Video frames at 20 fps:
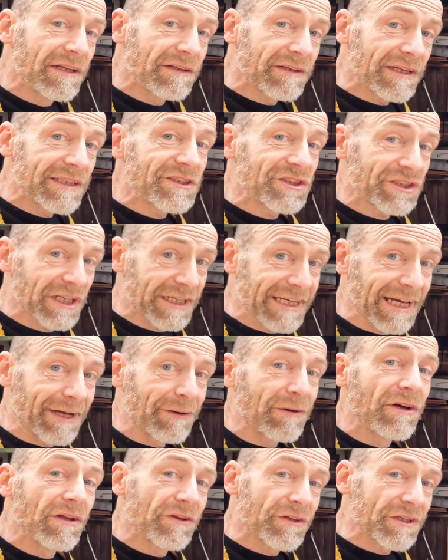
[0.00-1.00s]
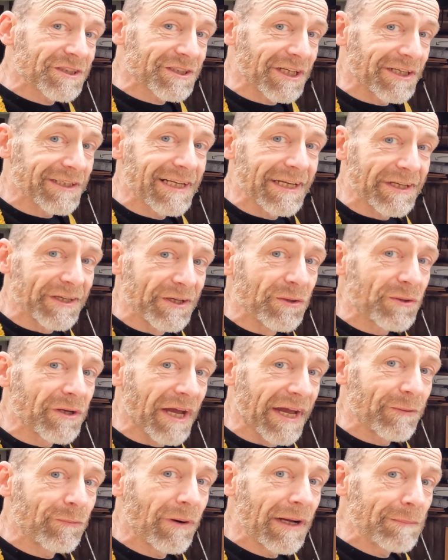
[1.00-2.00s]
then check out the Cycling
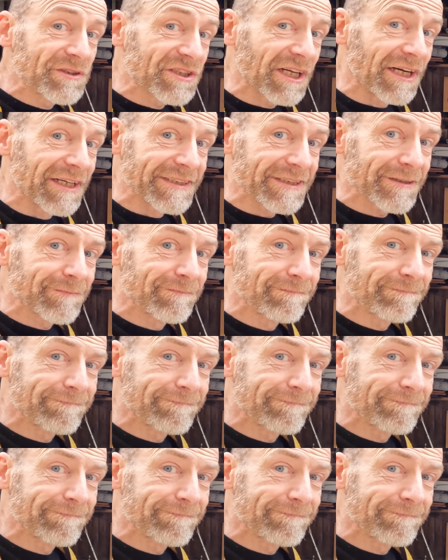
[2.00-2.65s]
UK website.